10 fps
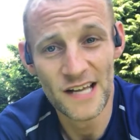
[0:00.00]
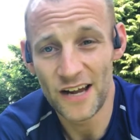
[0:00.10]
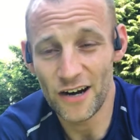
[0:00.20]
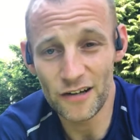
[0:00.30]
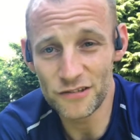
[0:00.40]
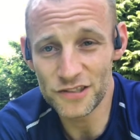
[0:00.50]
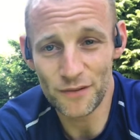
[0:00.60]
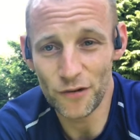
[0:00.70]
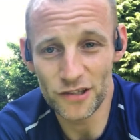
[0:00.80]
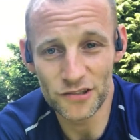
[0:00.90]
And I know some
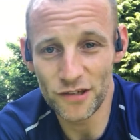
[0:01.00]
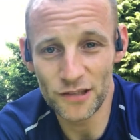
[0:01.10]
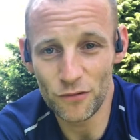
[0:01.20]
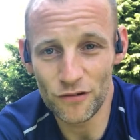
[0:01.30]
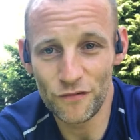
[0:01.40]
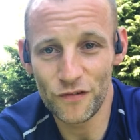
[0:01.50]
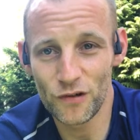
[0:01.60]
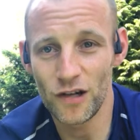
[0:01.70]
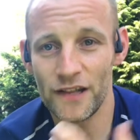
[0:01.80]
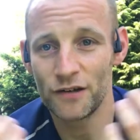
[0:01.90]
runners really want to feel
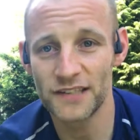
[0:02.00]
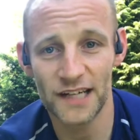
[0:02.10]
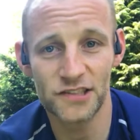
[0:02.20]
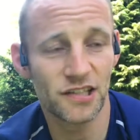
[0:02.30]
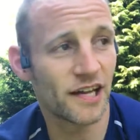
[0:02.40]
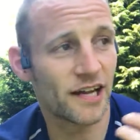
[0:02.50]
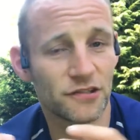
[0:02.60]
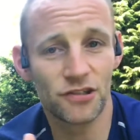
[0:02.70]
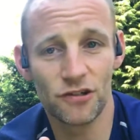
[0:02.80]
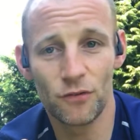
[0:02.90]
like they're attached to the
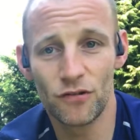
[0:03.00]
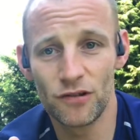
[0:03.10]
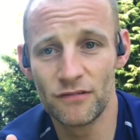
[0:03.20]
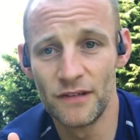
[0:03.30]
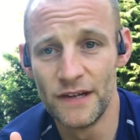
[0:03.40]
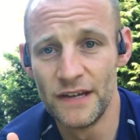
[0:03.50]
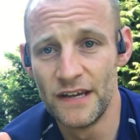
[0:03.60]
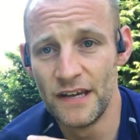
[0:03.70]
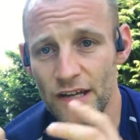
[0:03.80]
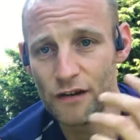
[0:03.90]
outside world, and
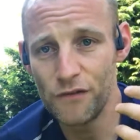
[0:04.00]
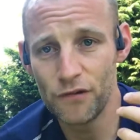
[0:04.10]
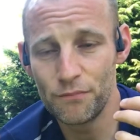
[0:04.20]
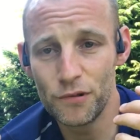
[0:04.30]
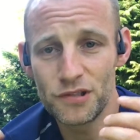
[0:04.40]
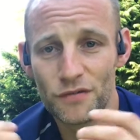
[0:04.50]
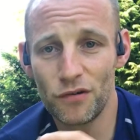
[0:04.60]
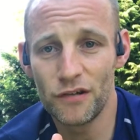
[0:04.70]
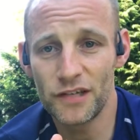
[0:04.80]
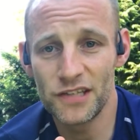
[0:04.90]
if you're in a beautiful
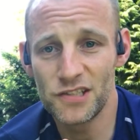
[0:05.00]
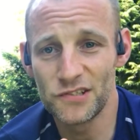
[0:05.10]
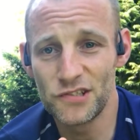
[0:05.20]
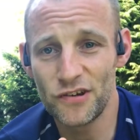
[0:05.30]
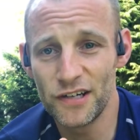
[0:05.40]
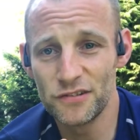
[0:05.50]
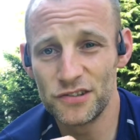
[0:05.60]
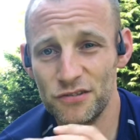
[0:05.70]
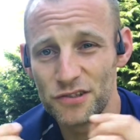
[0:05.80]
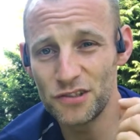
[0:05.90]
location on the trails
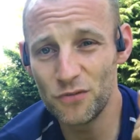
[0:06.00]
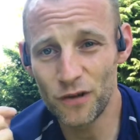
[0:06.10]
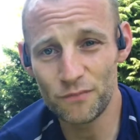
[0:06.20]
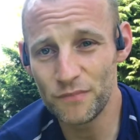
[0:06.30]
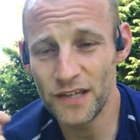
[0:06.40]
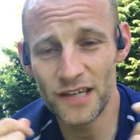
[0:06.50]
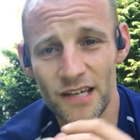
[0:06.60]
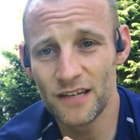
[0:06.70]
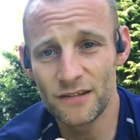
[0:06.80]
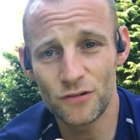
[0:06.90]
and you still want to
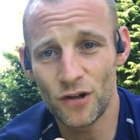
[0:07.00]
hear